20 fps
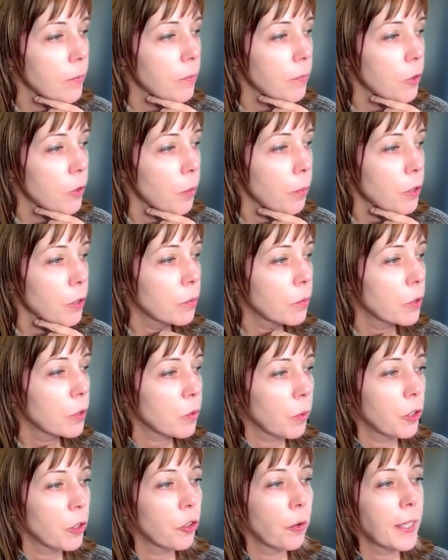the person was
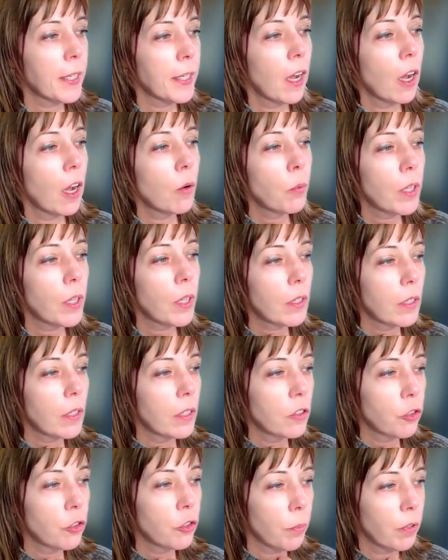wondering, how will
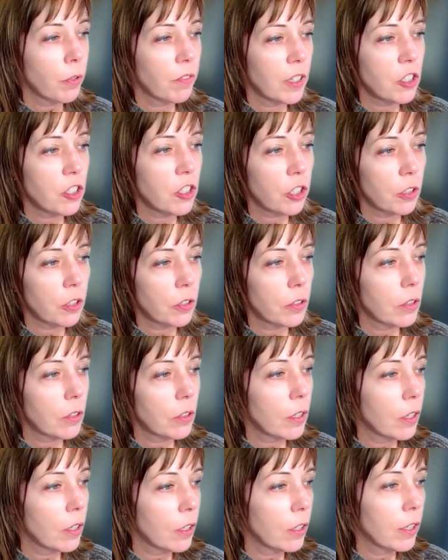interprovincial
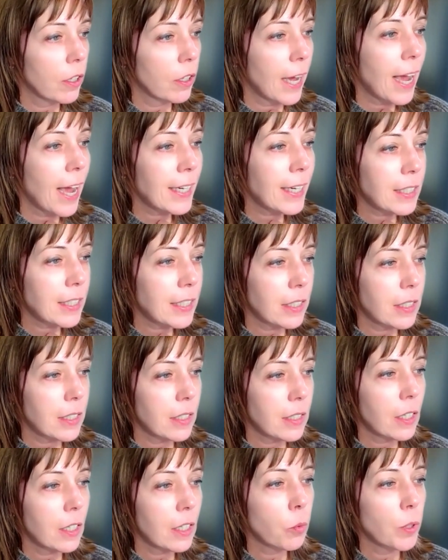
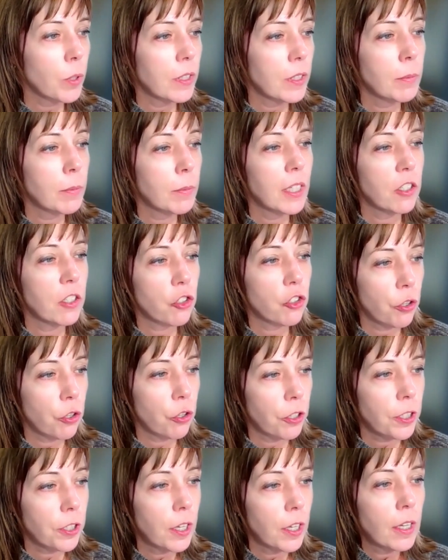access equity be
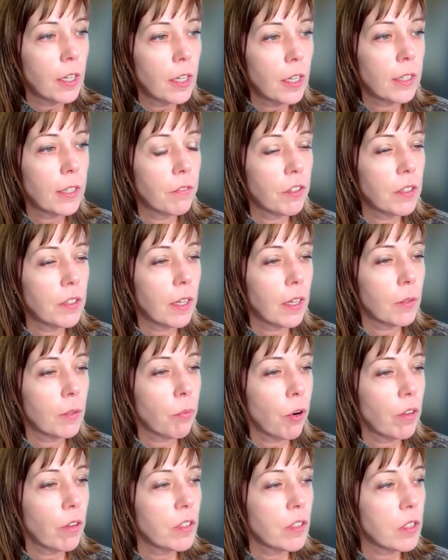ensured, given that
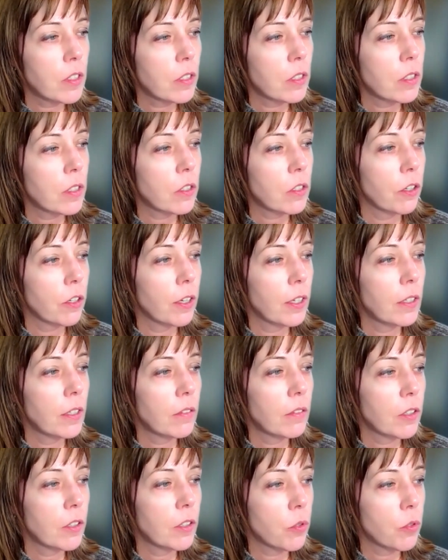provinces are
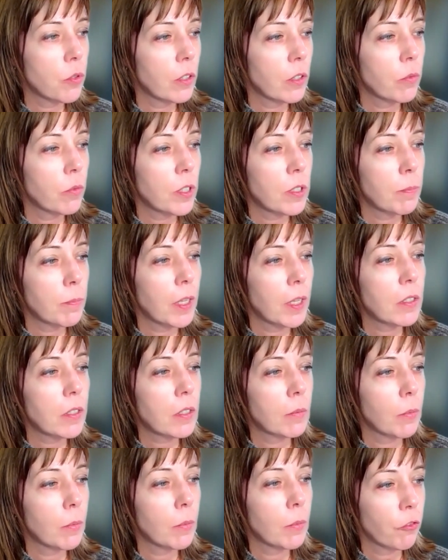individually
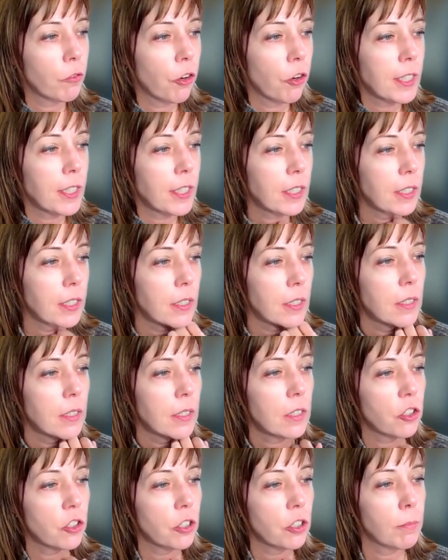responsible for access
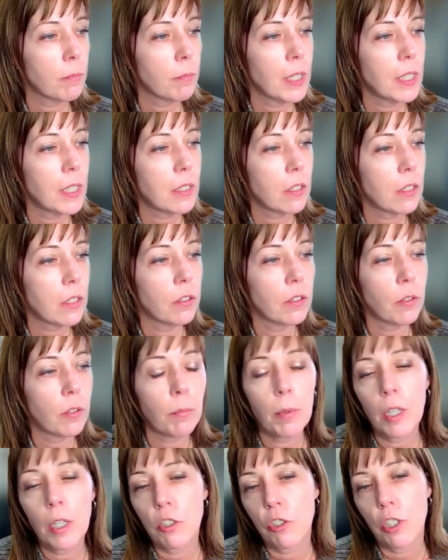decision based on their
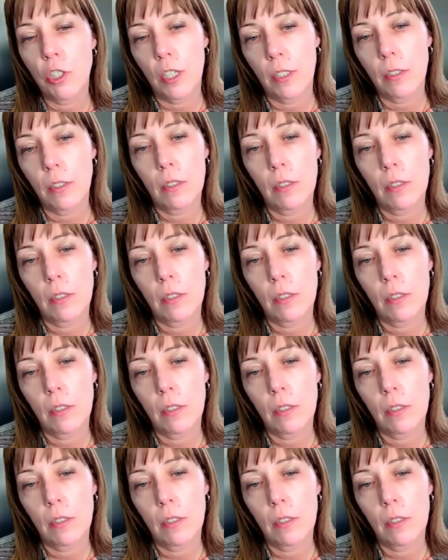budget?